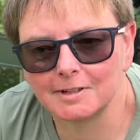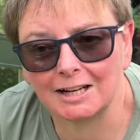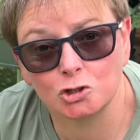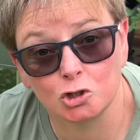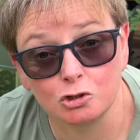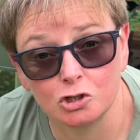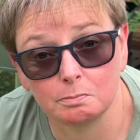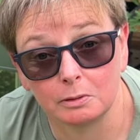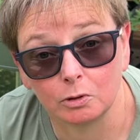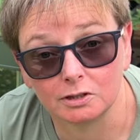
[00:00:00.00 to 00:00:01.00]
And should you
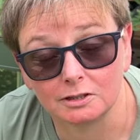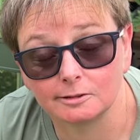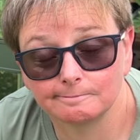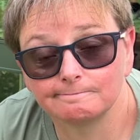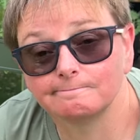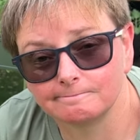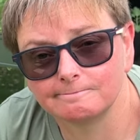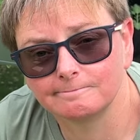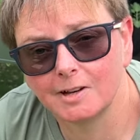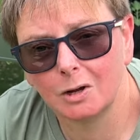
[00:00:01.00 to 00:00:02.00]
be worried?
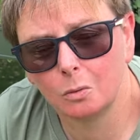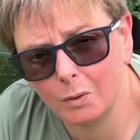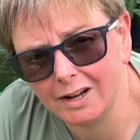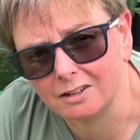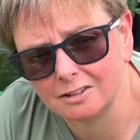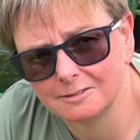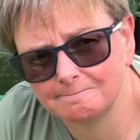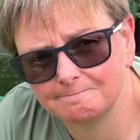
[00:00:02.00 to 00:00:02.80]
Well,